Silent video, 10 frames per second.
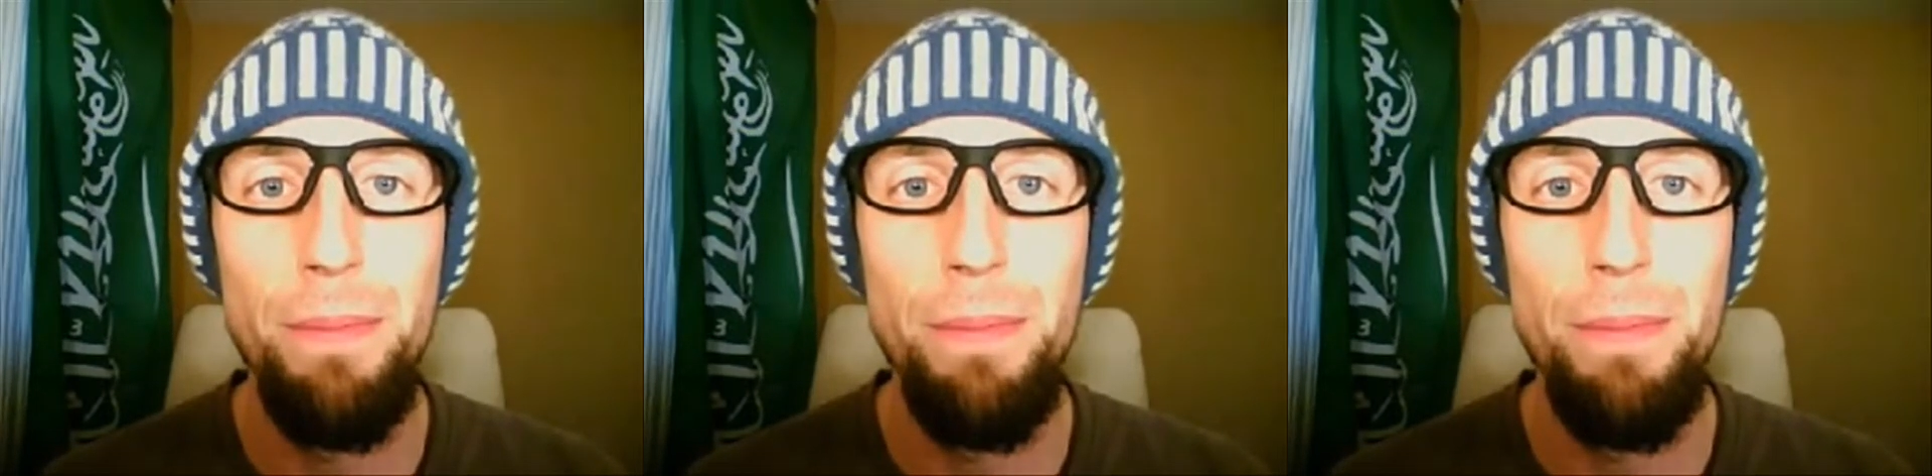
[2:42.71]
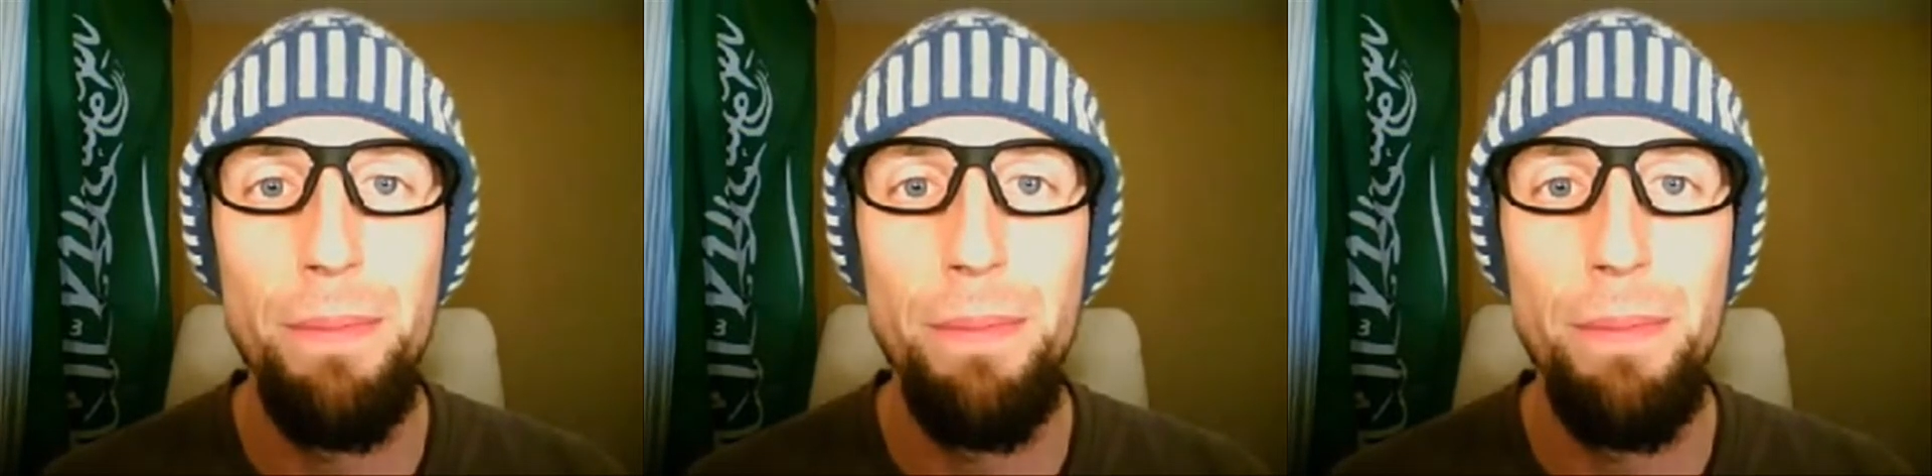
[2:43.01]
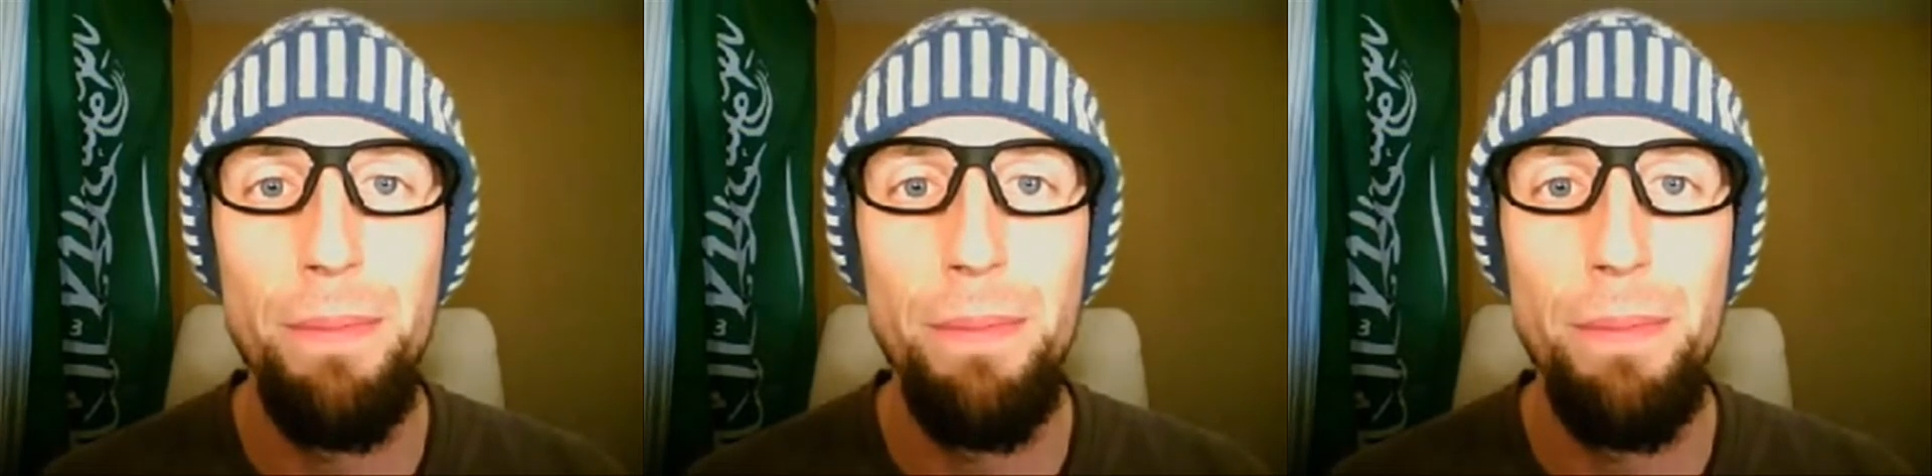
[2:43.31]
again,
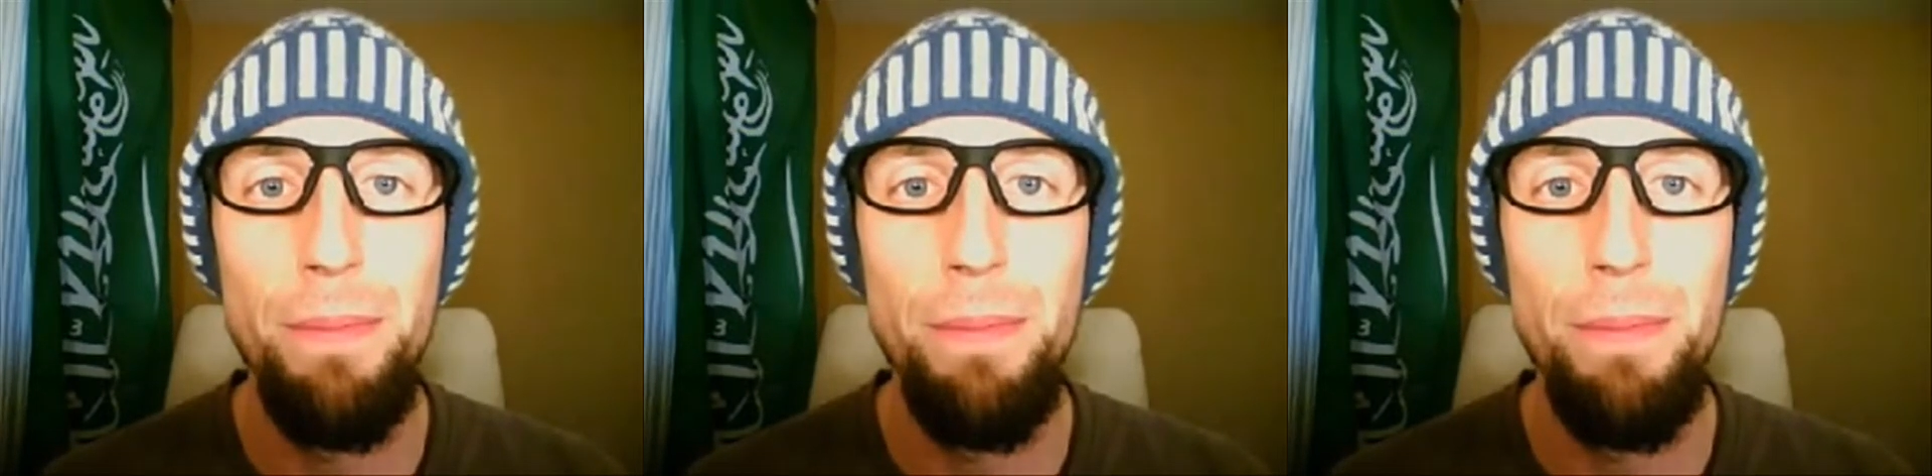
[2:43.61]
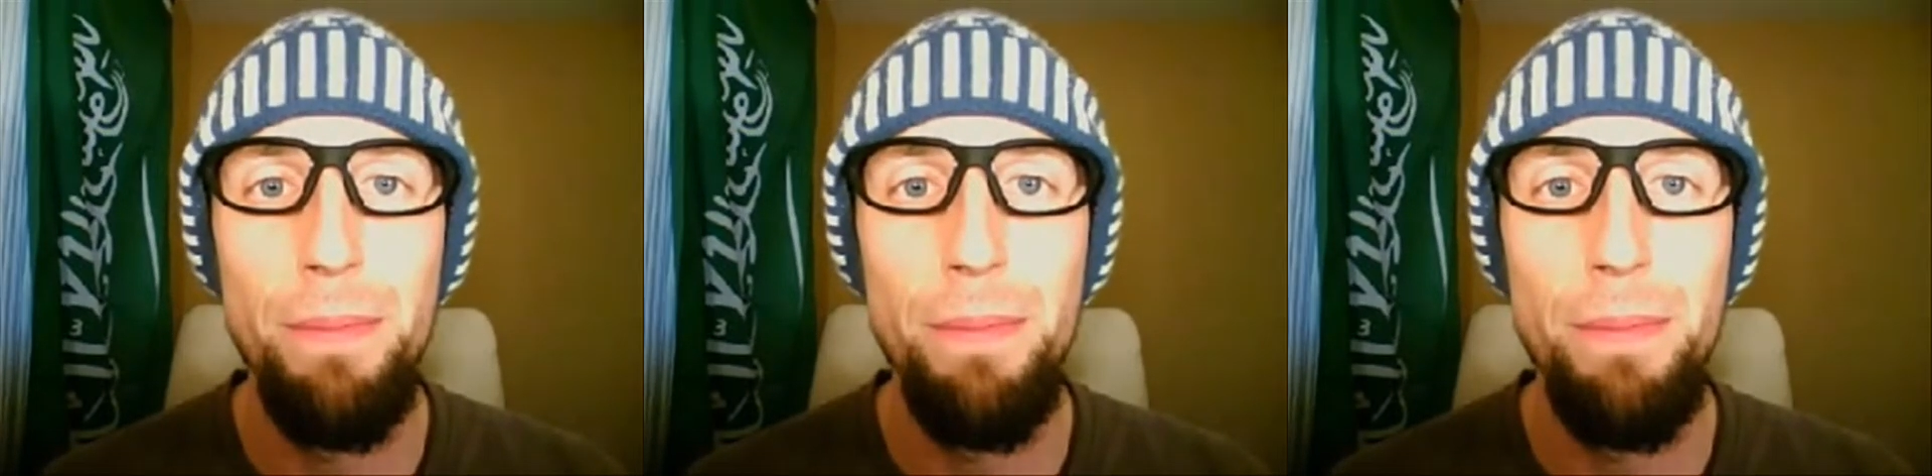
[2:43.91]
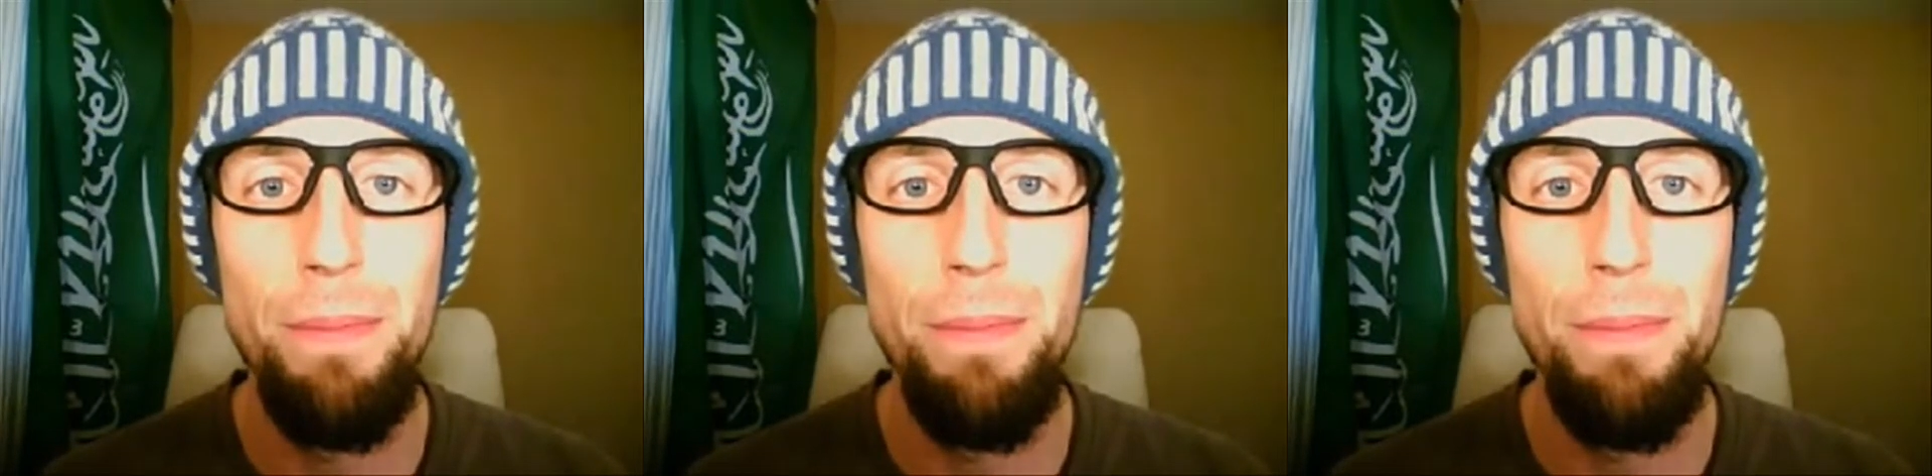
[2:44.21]
a theory